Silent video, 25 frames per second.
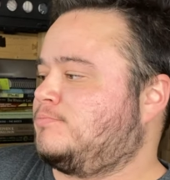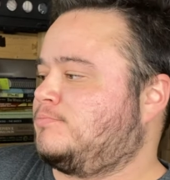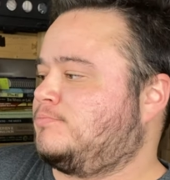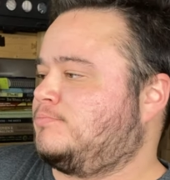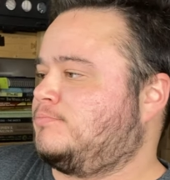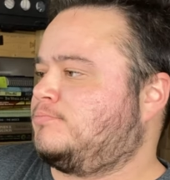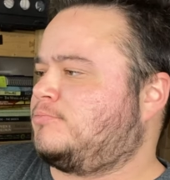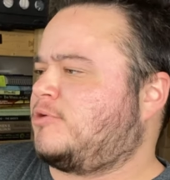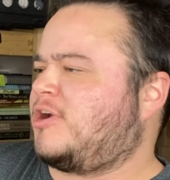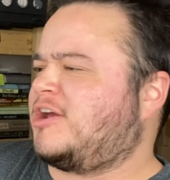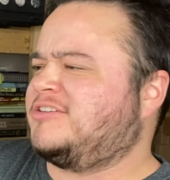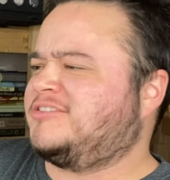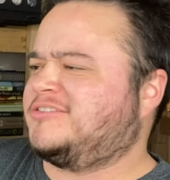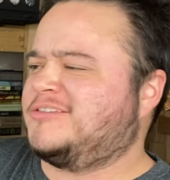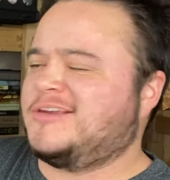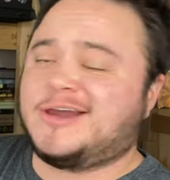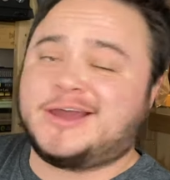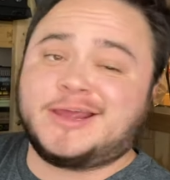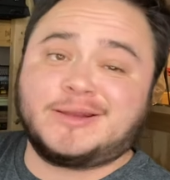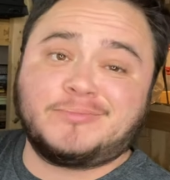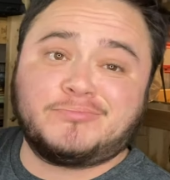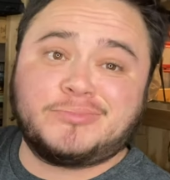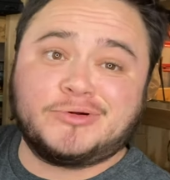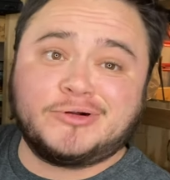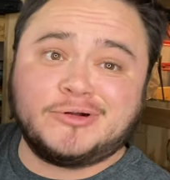price
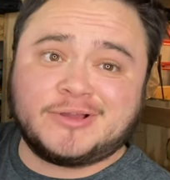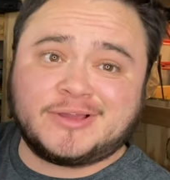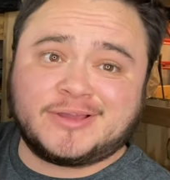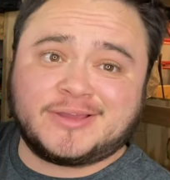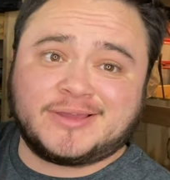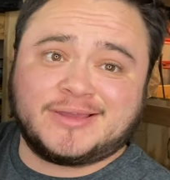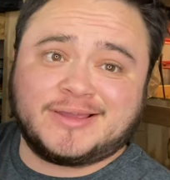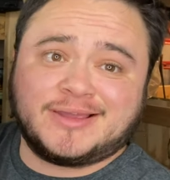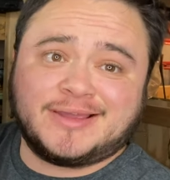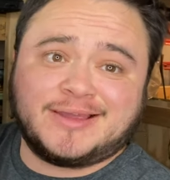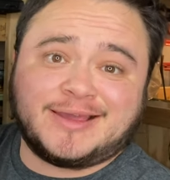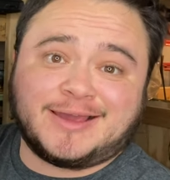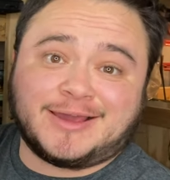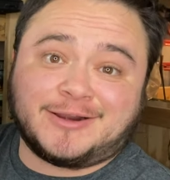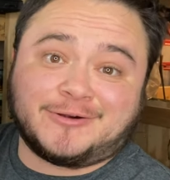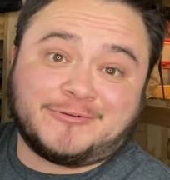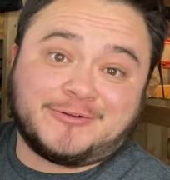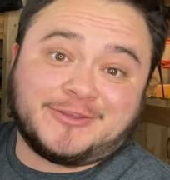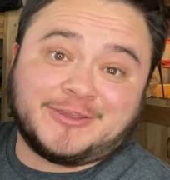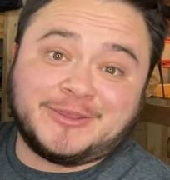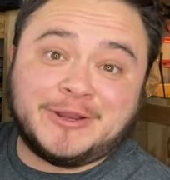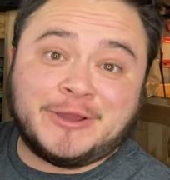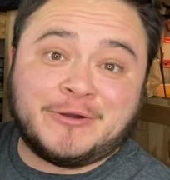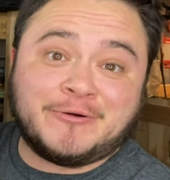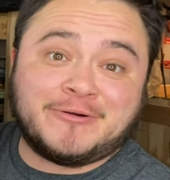guide book. I don't
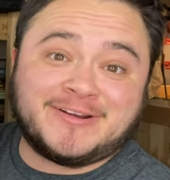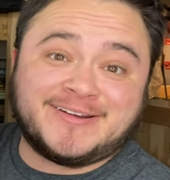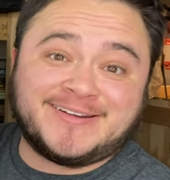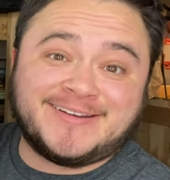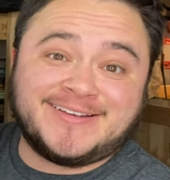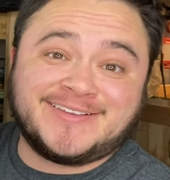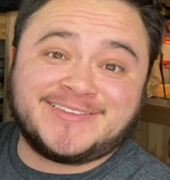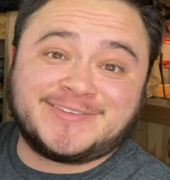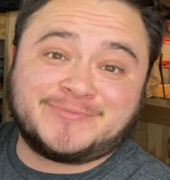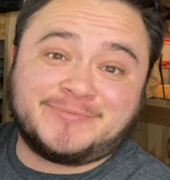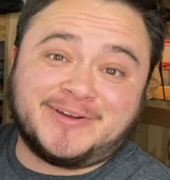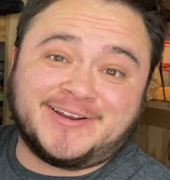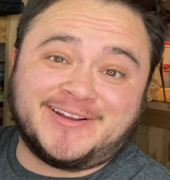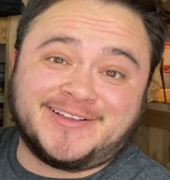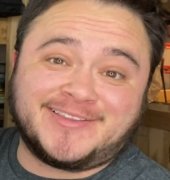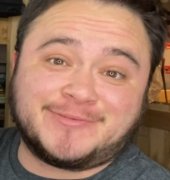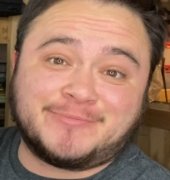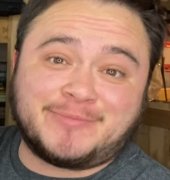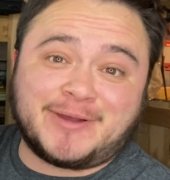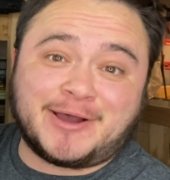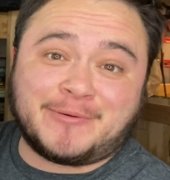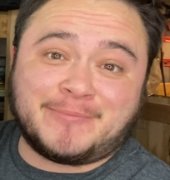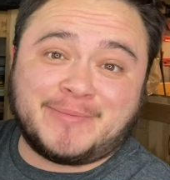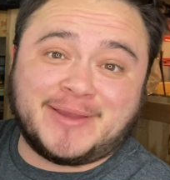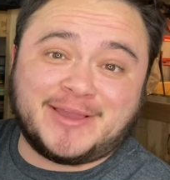really know what it is, but it's
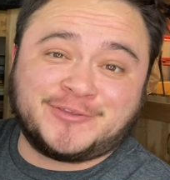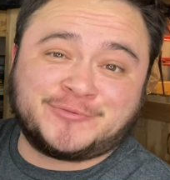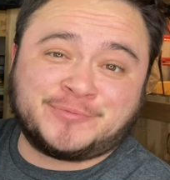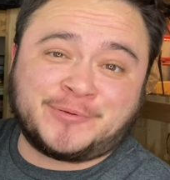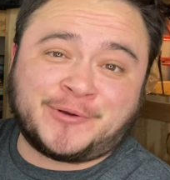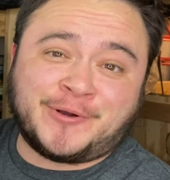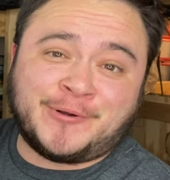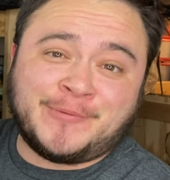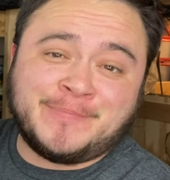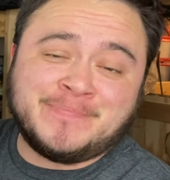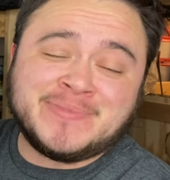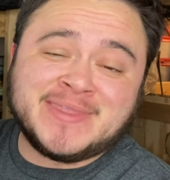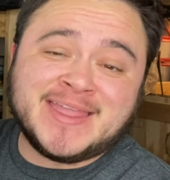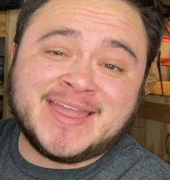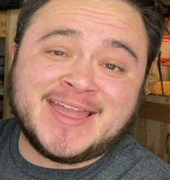about baseball.